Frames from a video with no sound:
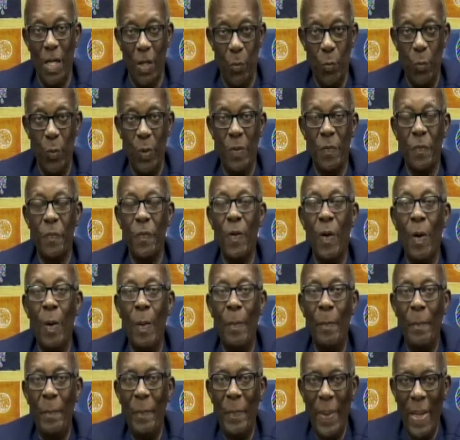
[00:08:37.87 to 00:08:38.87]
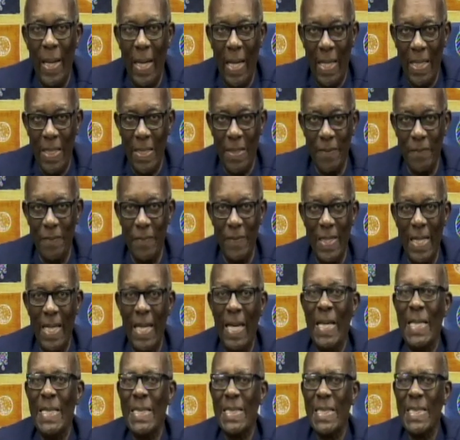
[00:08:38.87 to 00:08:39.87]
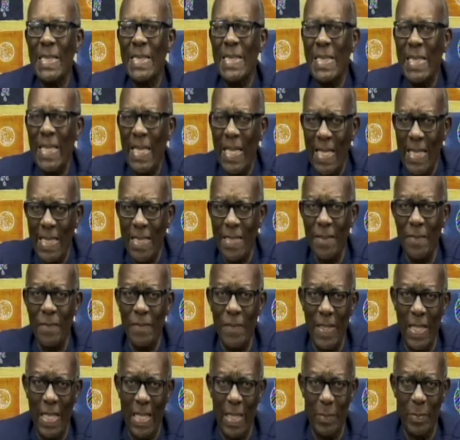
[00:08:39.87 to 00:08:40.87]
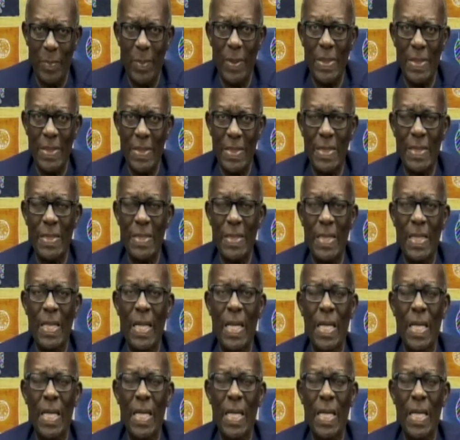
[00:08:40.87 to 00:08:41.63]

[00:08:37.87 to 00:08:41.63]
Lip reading: would form part of the estate of that person.